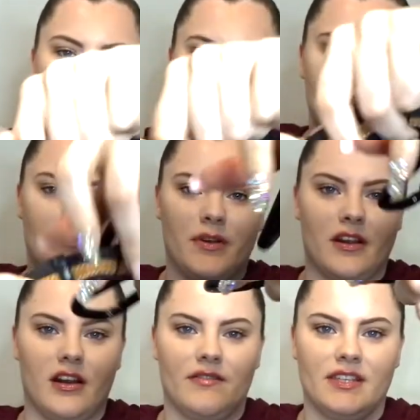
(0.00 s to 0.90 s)
seatbelt
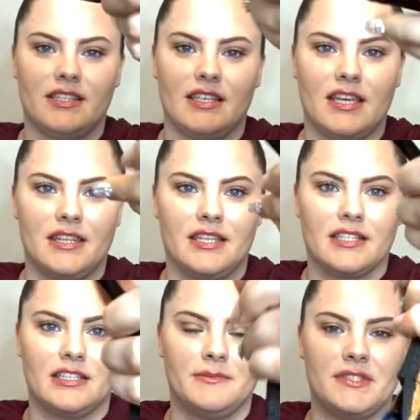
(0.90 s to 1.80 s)
part obviously and
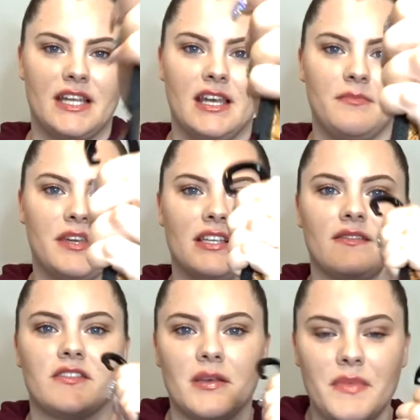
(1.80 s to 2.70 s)
this clips to him because
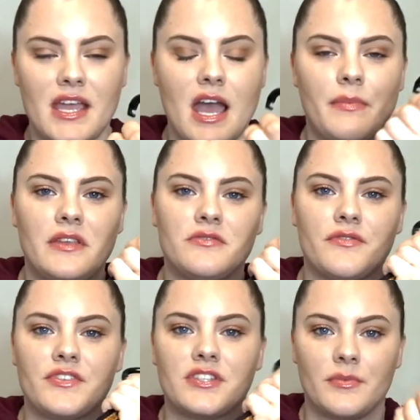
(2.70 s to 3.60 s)
if something happens or
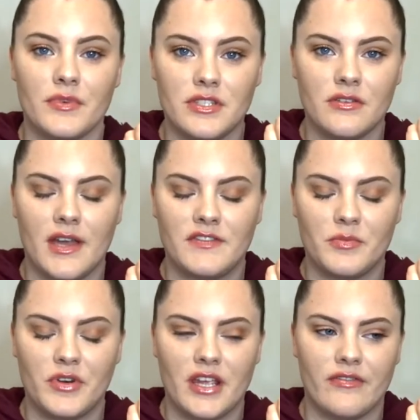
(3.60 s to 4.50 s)
for some reason you have to
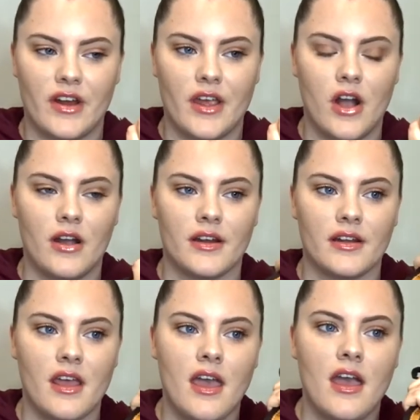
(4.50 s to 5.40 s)
brake very
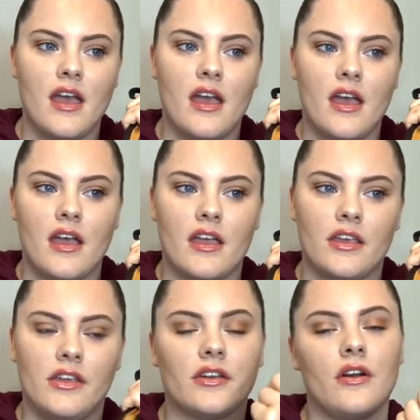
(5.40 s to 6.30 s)
hard,
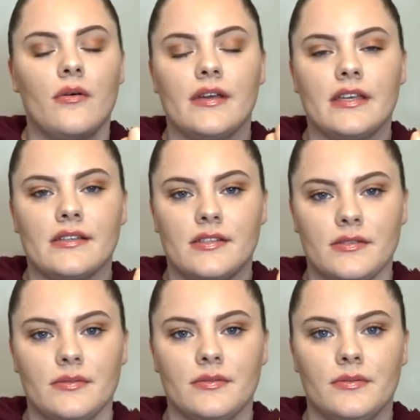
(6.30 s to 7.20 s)
you're going
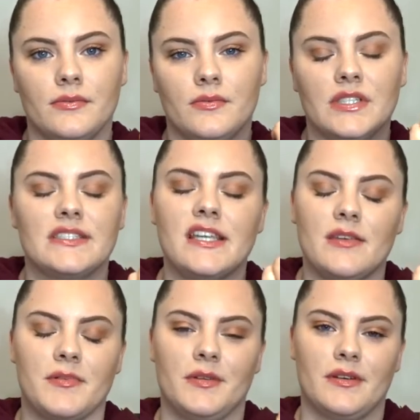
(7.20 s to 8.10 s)
to want to
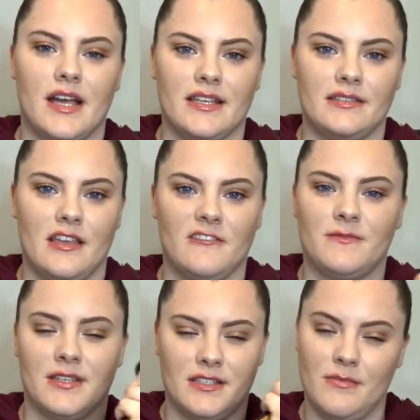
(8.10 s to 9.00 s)
keep your little guy safe
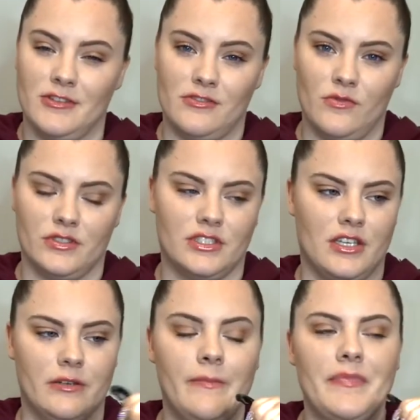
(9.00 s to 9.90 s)
because he means the world to
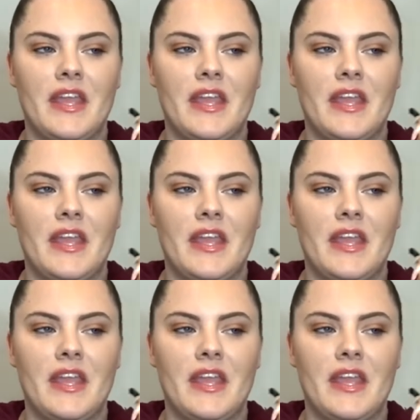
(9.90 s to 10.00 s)
you